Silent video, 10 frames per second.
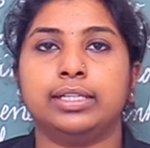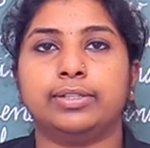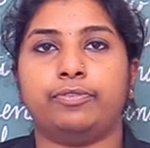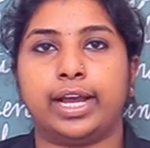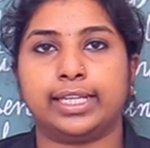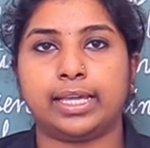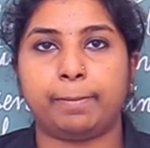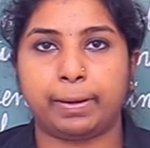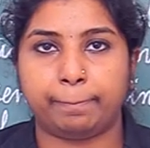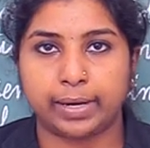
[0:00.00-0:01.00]
the vaidya
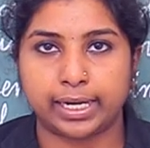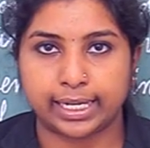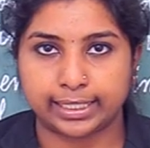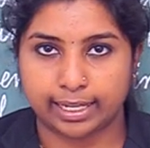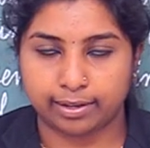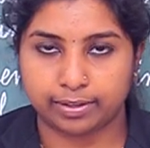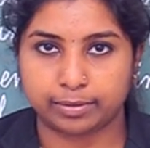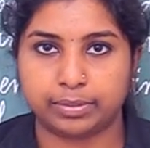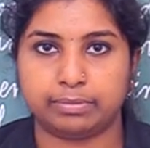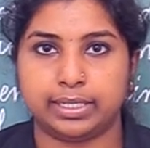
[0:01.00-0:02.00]
prepared and gave
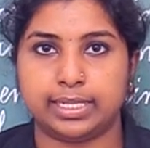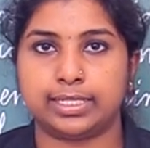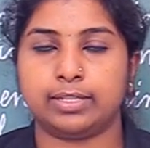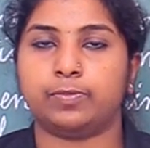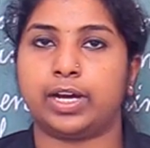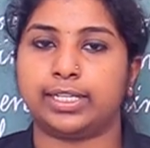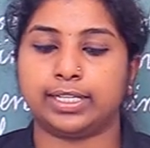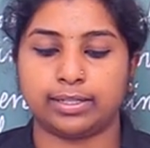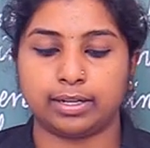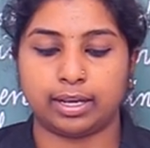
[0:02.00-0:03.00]
him the medicine, what
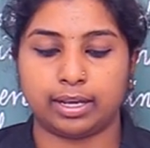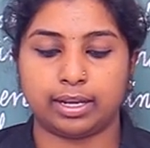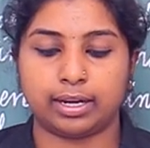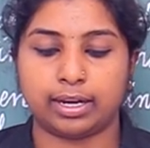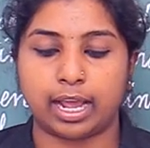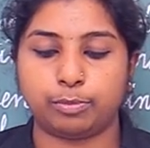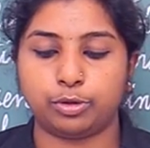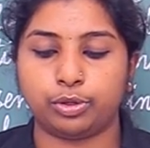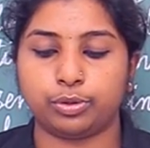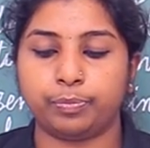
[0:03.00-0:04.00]
did
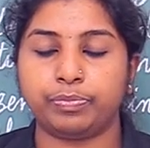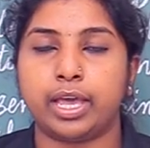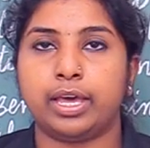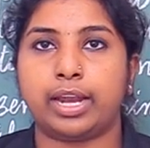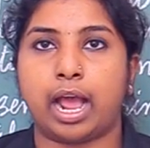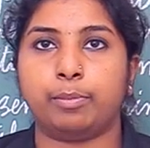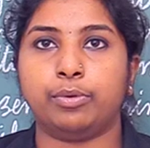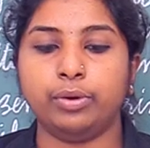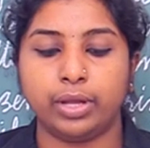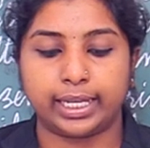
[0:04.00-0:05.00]
Ramu do?
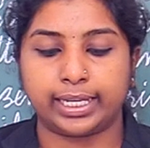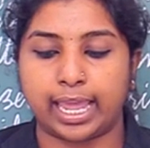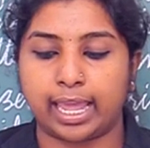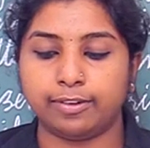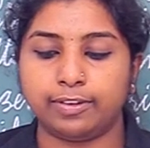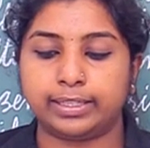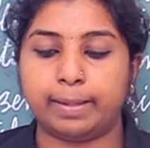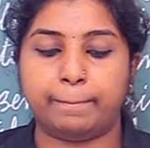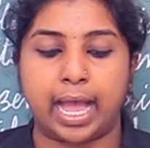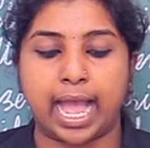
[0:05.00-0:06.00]
Ramu gave the
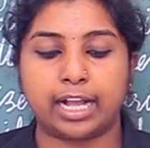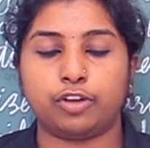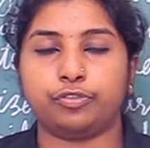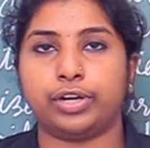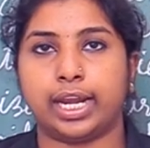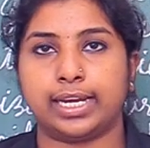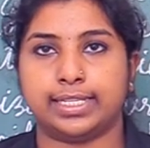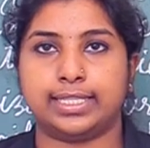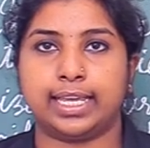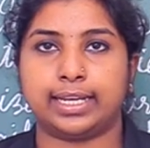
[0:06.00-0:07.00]
bag of
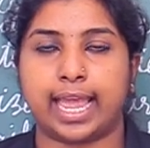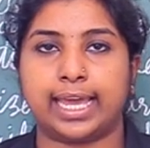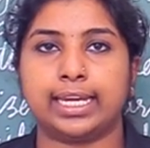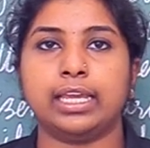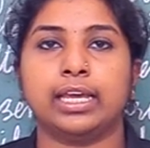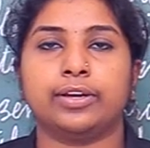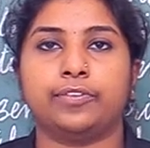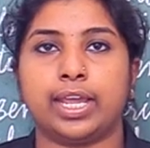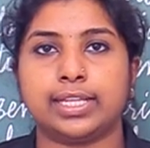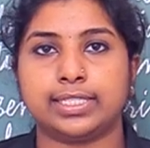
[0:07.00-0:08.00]
grains. They carry
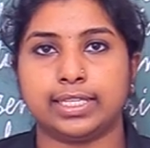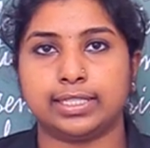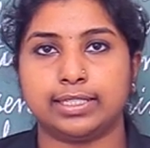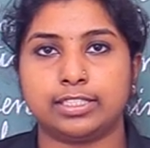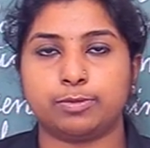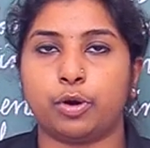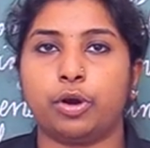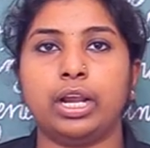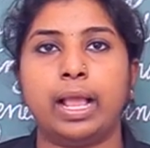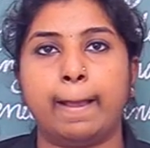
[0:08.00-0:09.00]
grains in
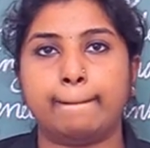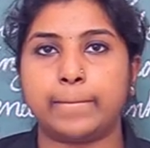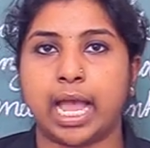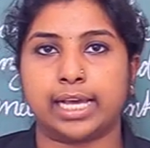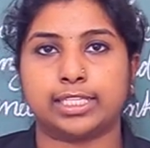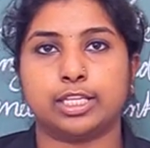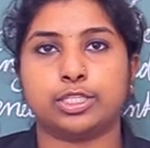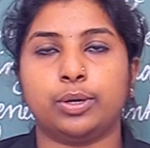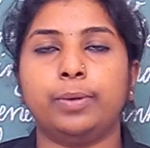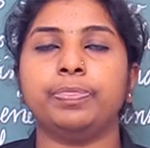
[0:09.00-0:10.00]
small bags.
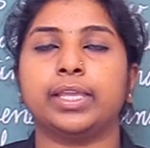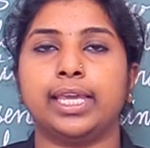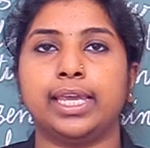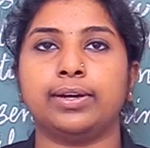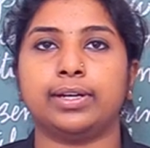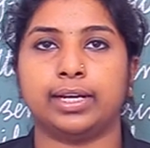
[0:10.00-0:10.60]
So he